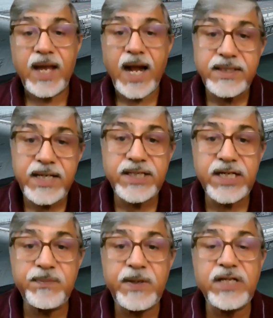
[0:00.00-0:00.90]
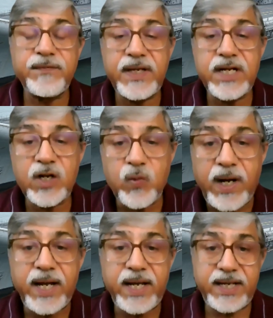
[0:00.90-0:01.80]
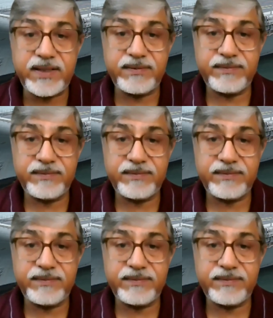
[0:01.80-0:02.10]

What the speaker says: at the SSBs, we require